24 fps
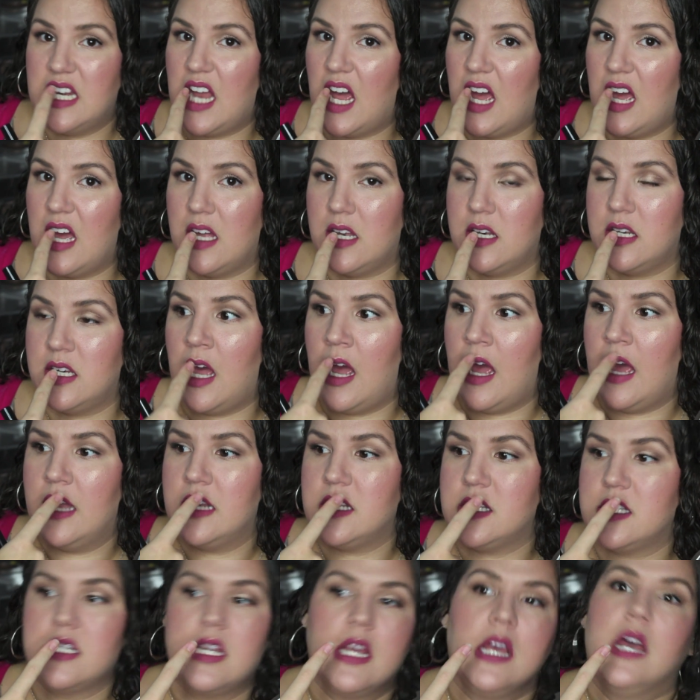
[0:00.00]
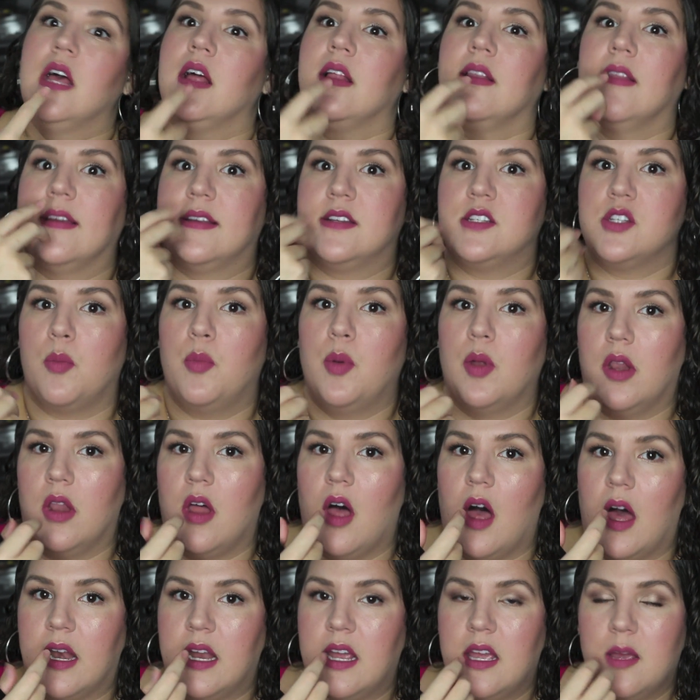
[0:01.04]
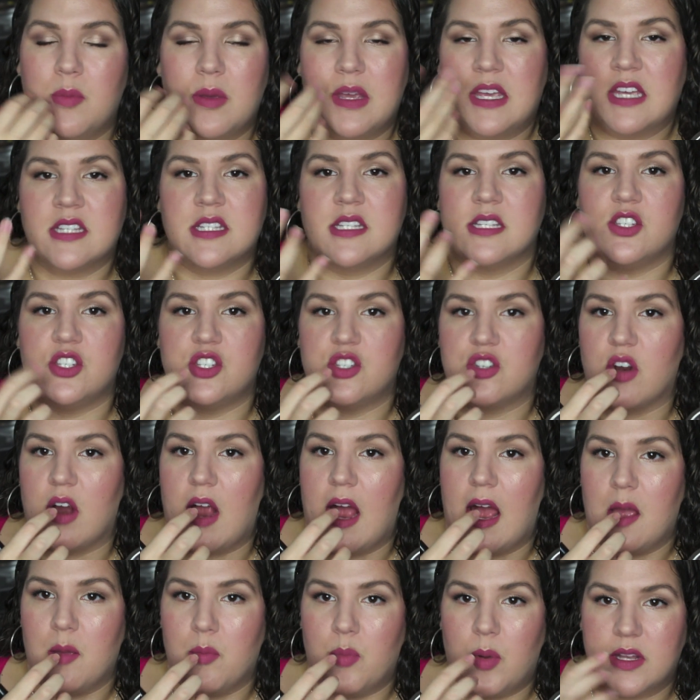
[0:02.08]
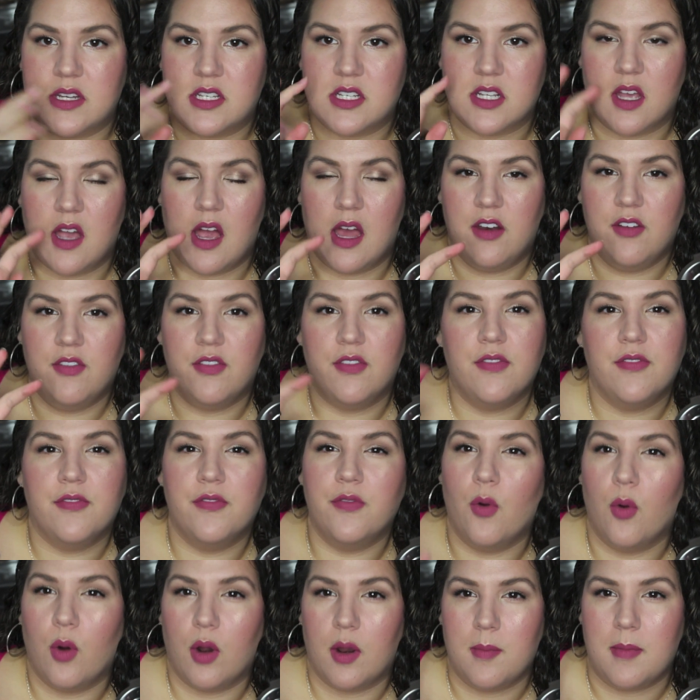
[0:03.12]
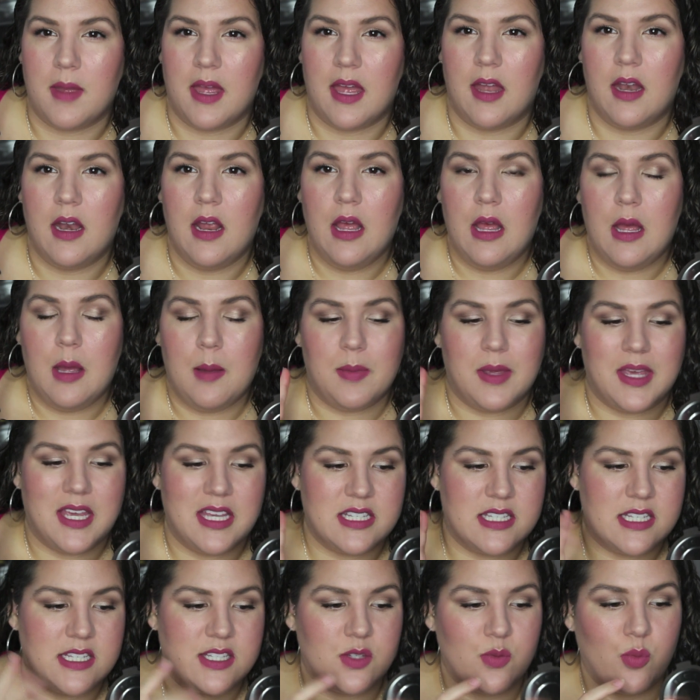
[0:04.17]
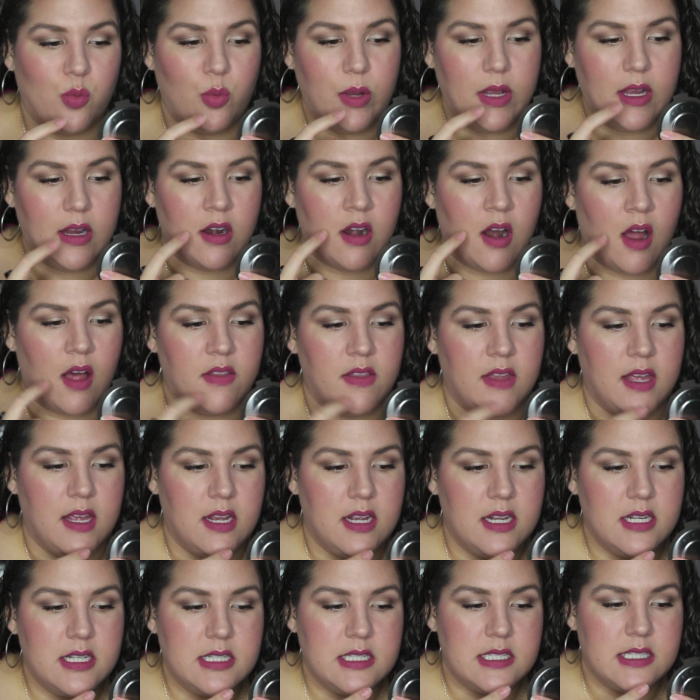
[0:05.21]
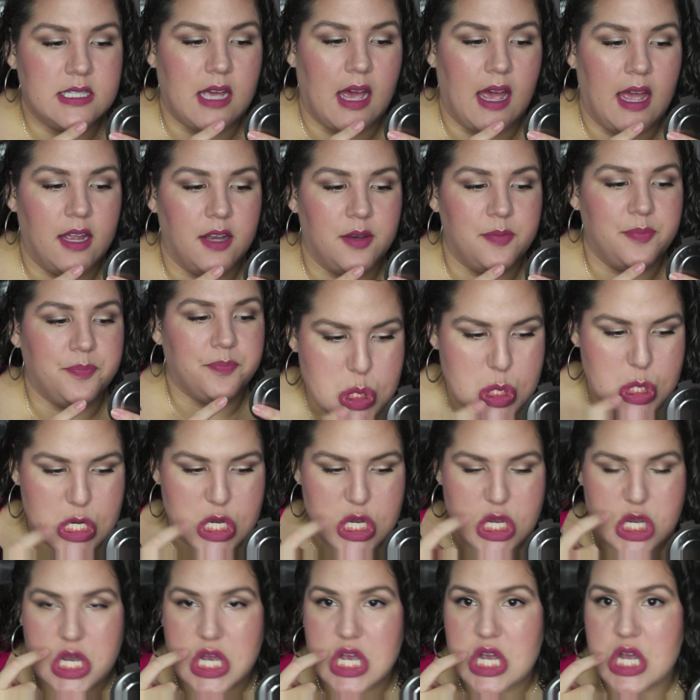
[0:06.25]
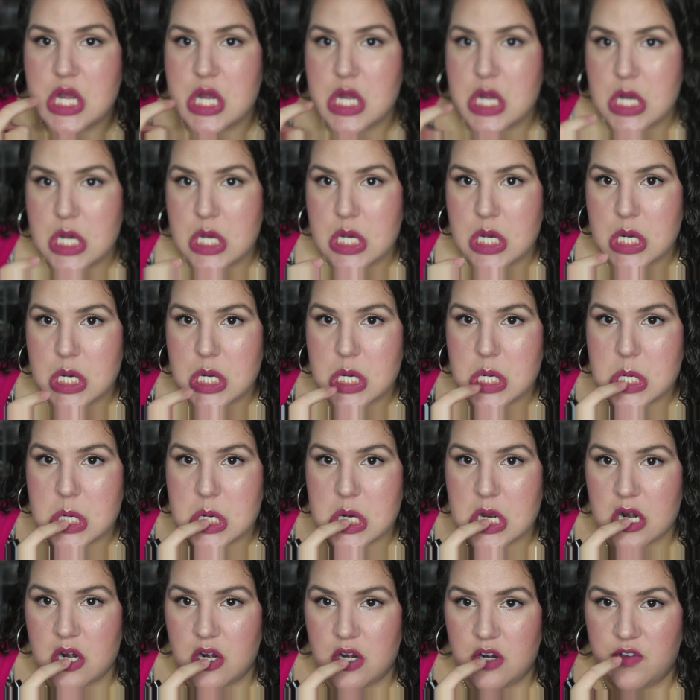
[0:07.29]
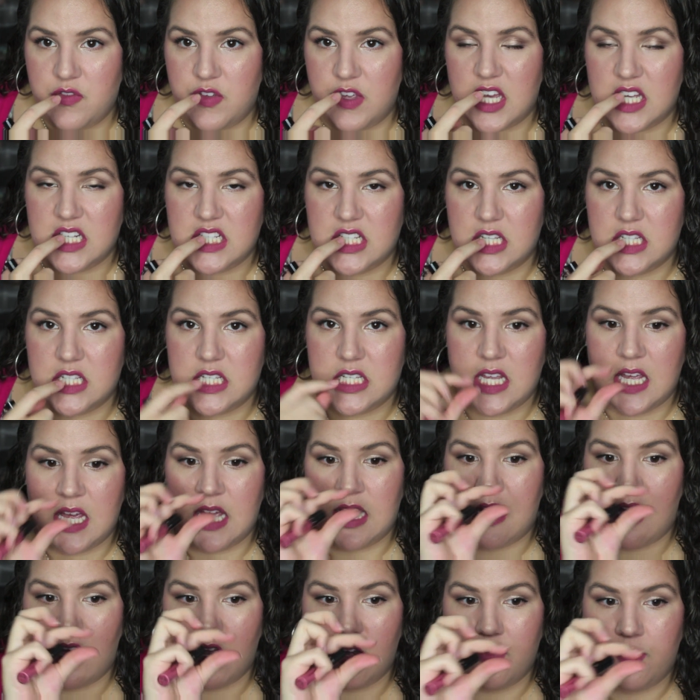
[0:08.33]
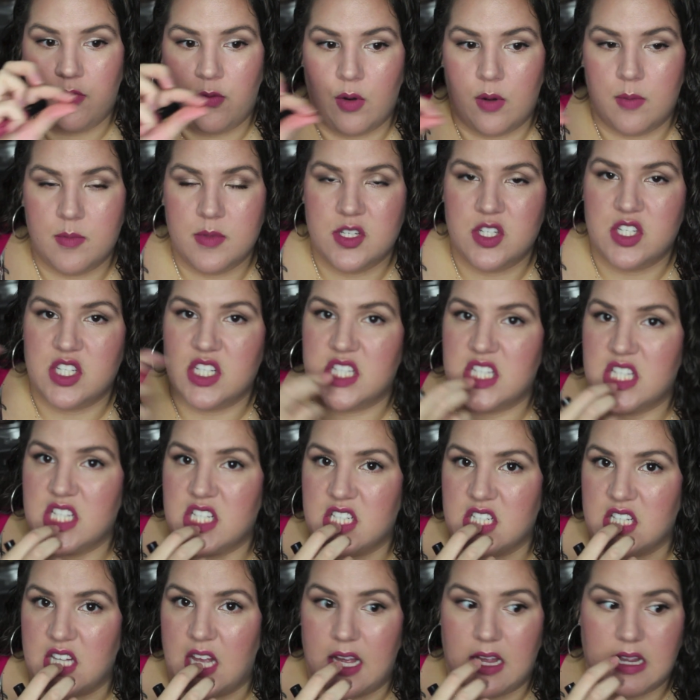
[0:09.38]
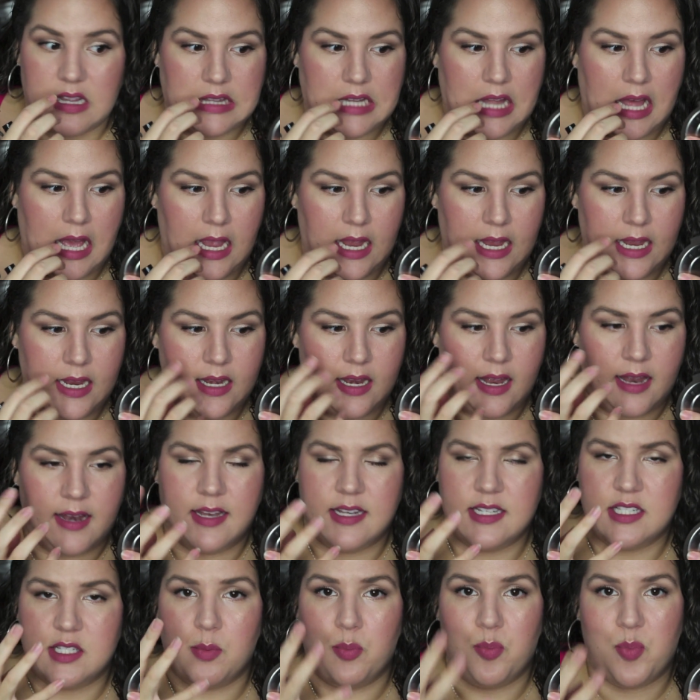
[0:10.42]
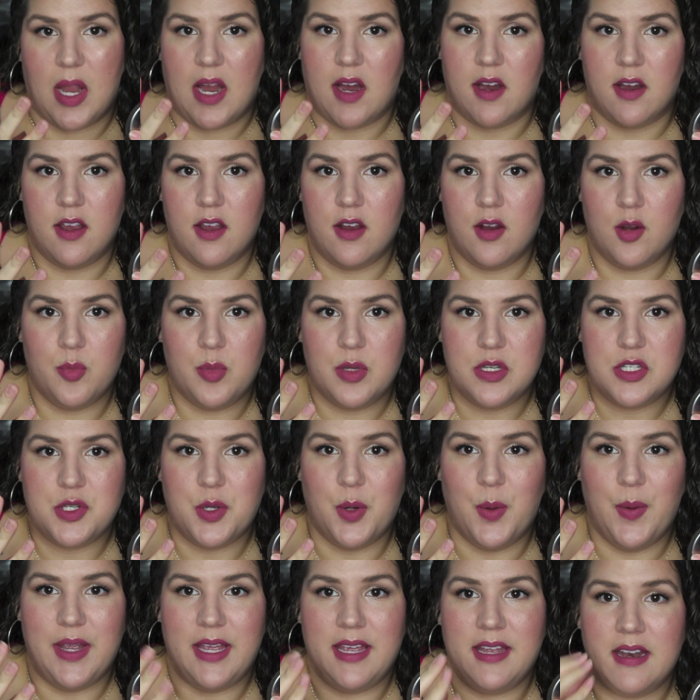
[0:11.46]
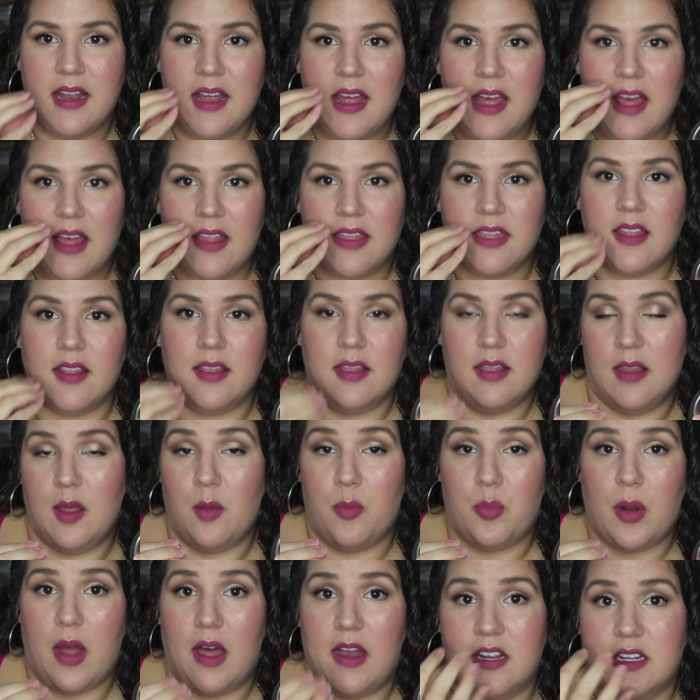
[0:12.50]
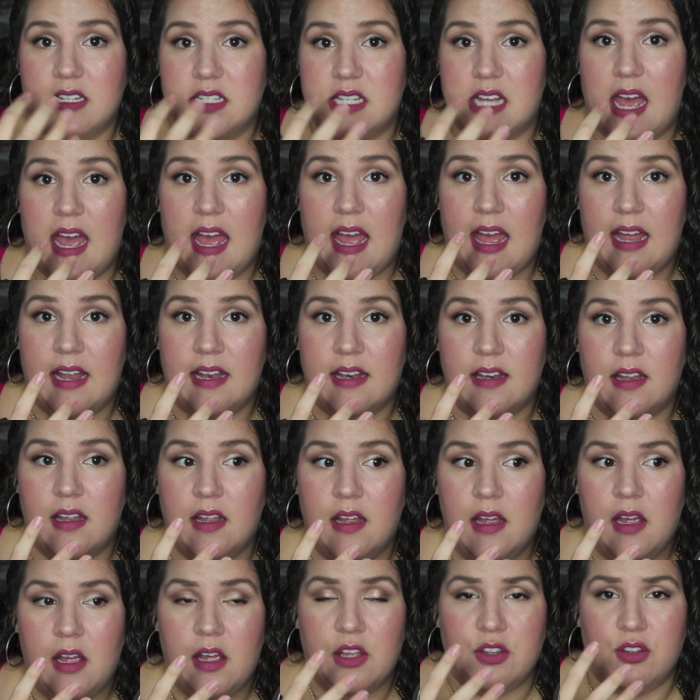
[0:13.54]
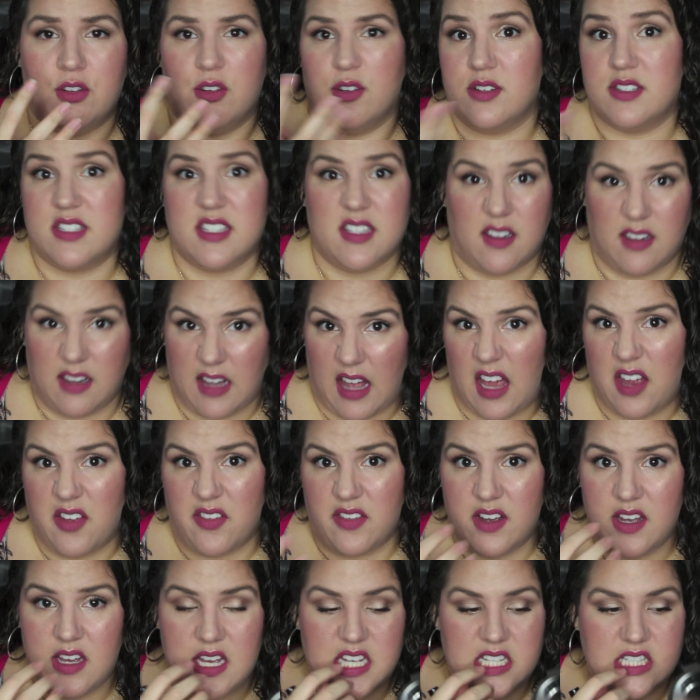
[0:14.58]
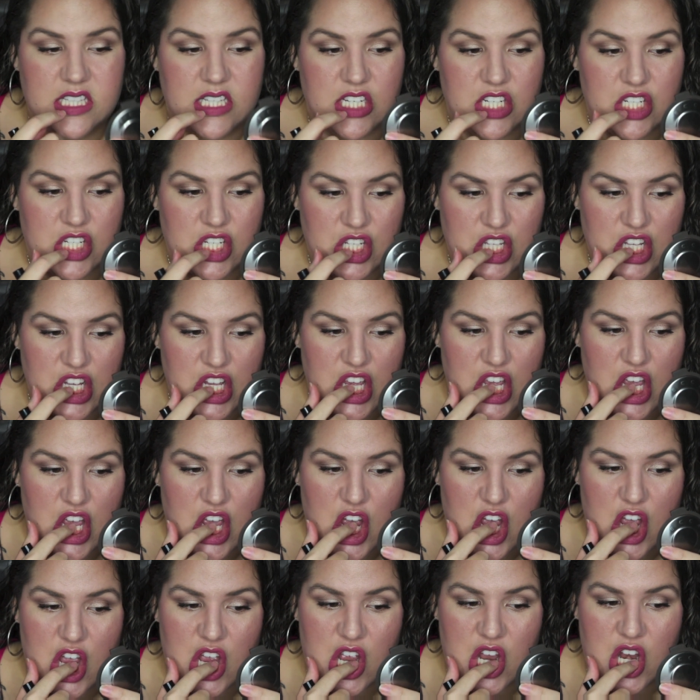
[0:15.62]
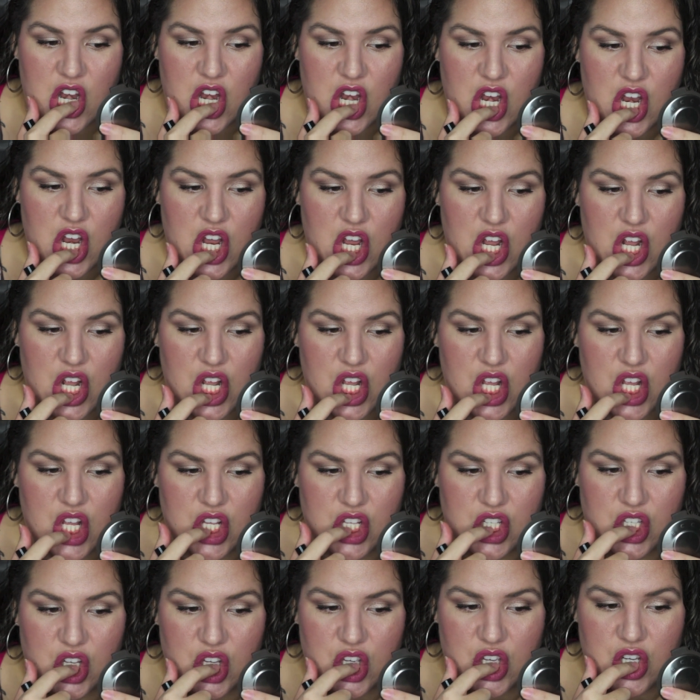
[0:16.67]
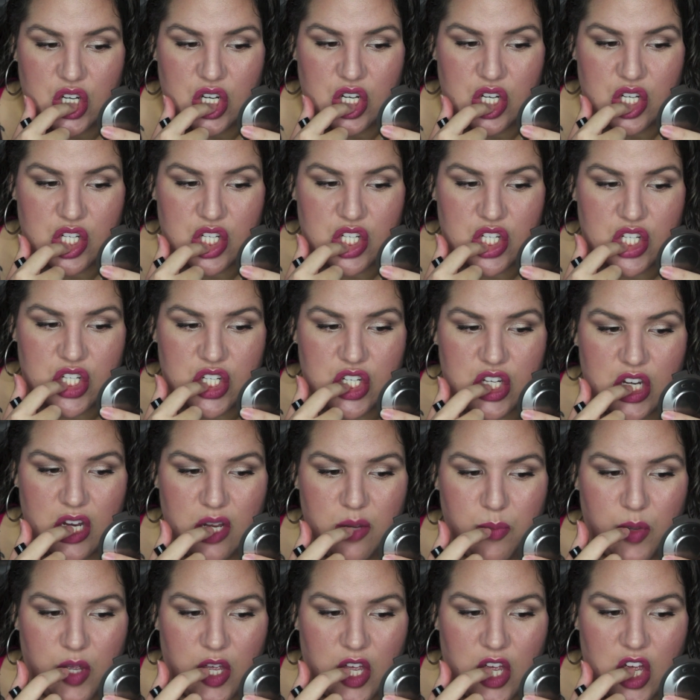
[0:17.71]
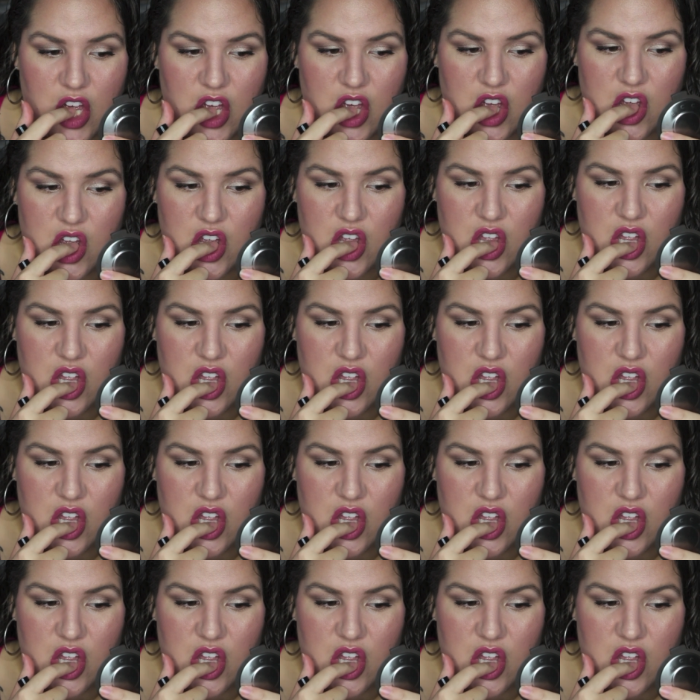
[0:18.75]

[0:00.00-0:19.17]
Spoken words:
not like to blot it because it's dry, but to kind of form it, because it's weird on the inside. Like, I don't know if you guys can see, it kind of forms just this like line, and it's a barrier between the lip product and your saliva essentially, and so you can shape it